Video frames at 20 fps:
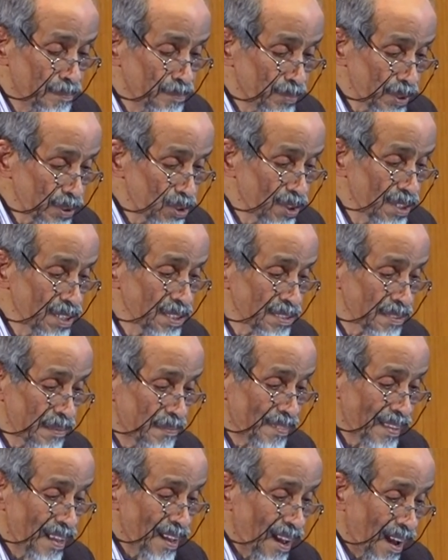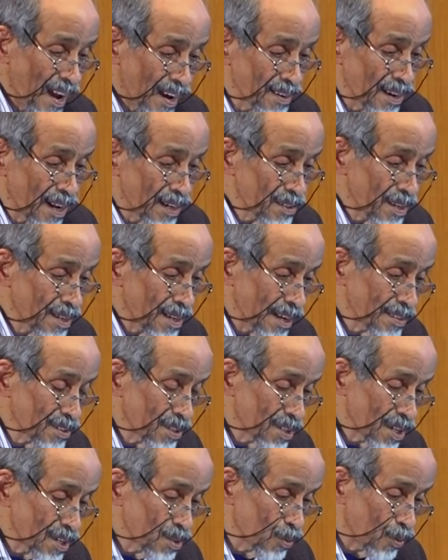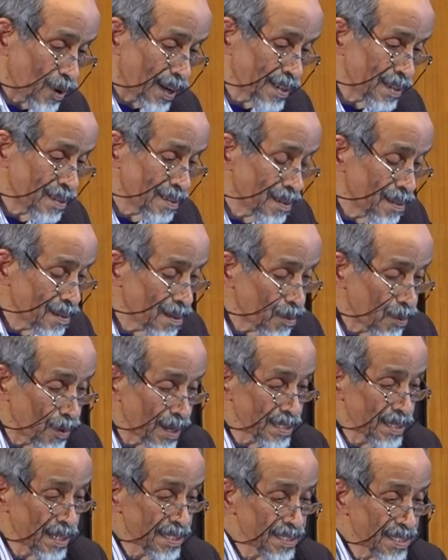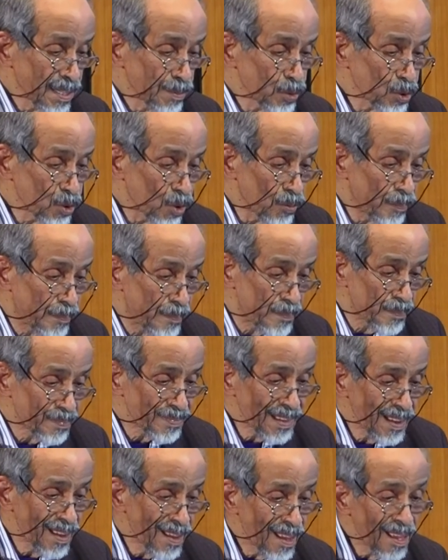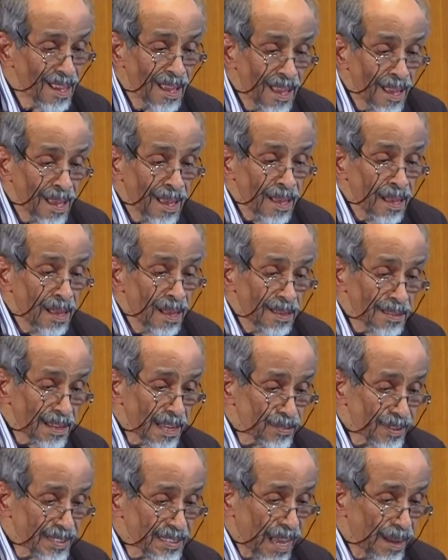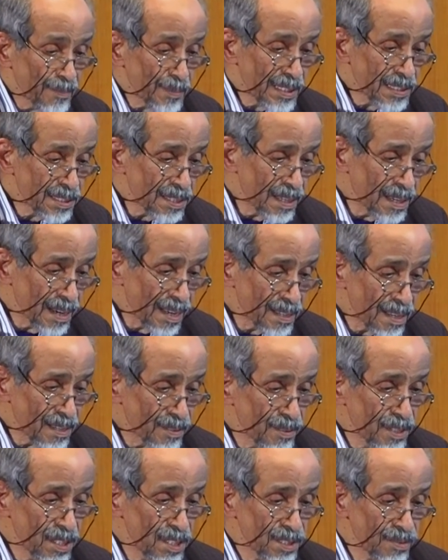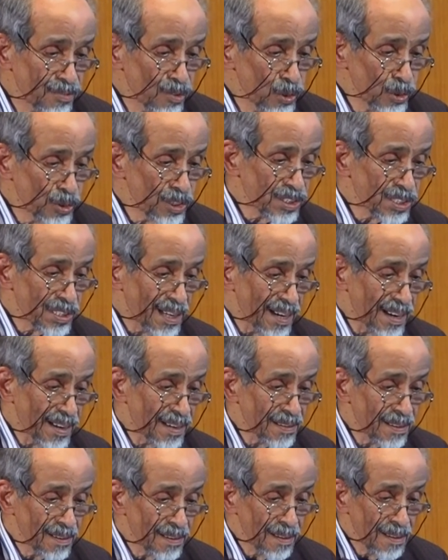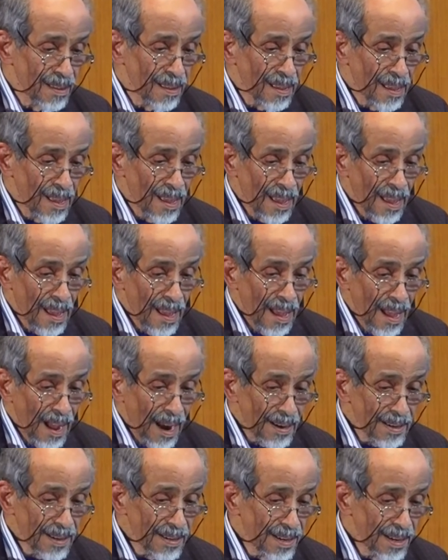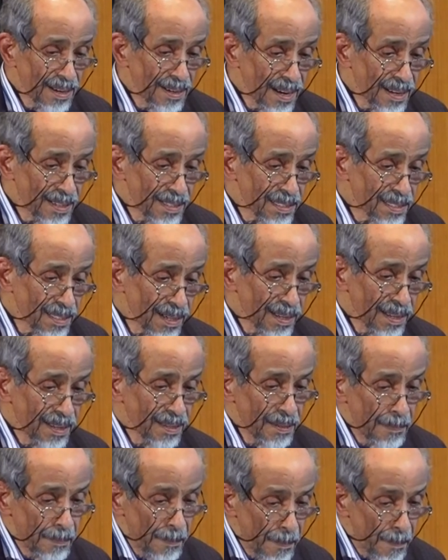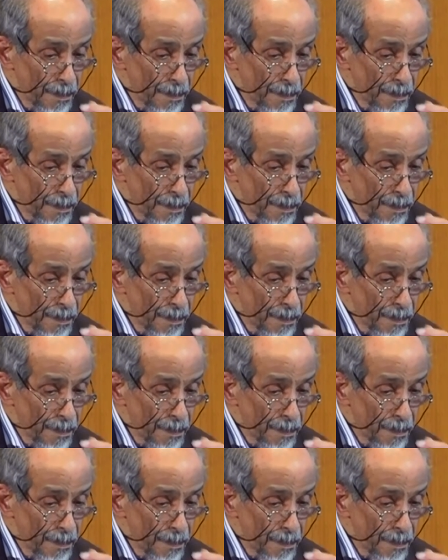prejudice. I'd like to tell you why that seems so. So as far as I'm concerned, neither of these views is correct. And a detailed study